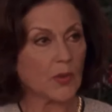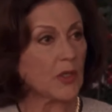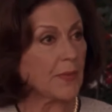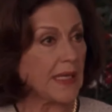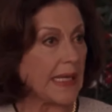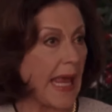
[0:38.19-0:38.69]
What
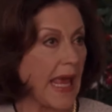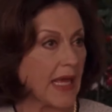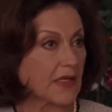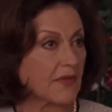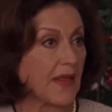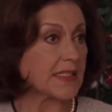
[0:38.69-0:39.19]
do you mean,
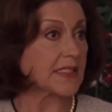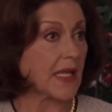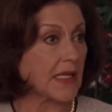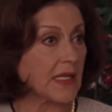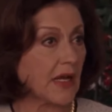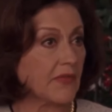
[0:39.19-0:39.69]
and? That's
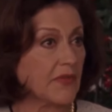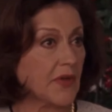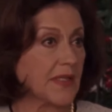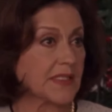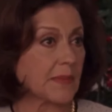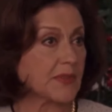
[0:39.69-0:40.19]
not enough?
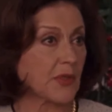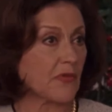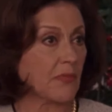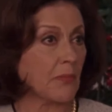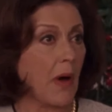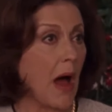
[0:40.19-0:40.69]
You need some sort
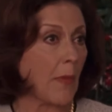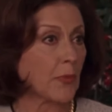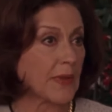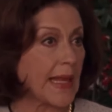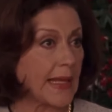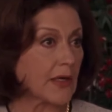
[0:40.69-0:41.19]
of
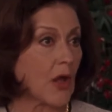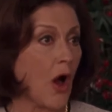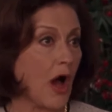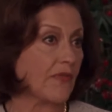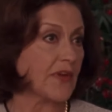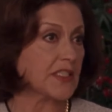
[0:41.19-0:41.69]
mob-related
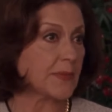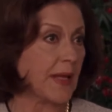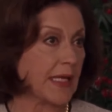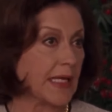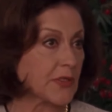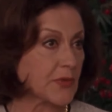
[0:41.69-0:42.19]
offing to make it